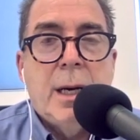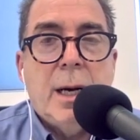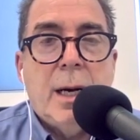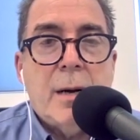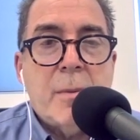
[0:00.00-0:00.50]

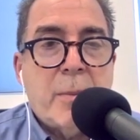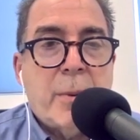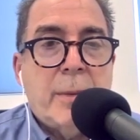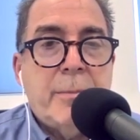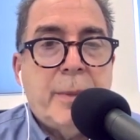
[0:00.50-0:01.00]
I
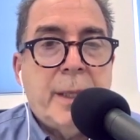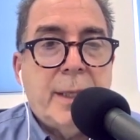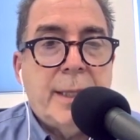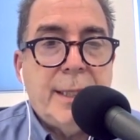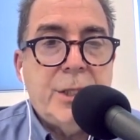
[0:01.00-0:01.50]
remember being
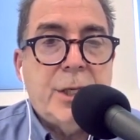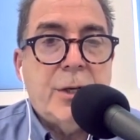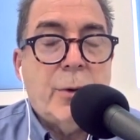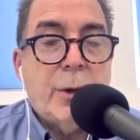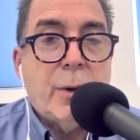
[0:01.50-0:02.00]
uneasy
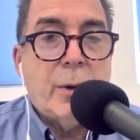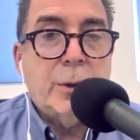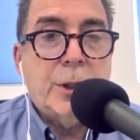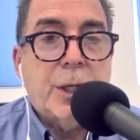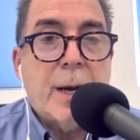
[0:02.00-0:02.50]
going
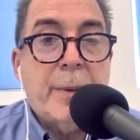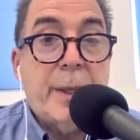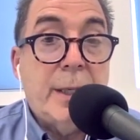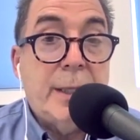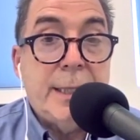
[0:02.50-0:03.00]
grocery
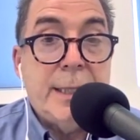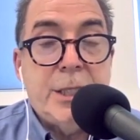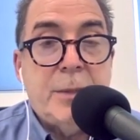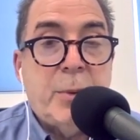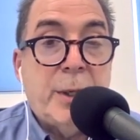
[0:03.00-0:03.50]
shopping,
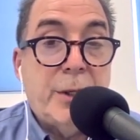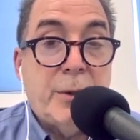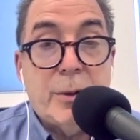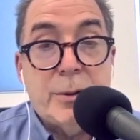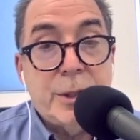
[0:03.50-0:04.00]
uneasy bringing the
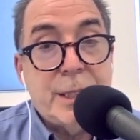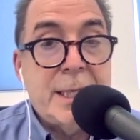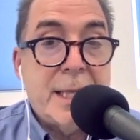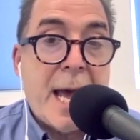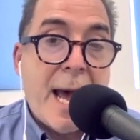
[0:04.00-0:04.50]
groceries
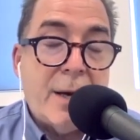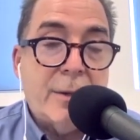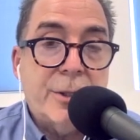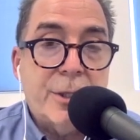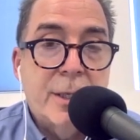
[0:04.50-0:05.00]
into the
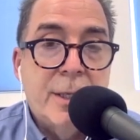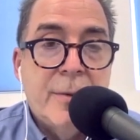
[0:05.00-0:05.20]
house,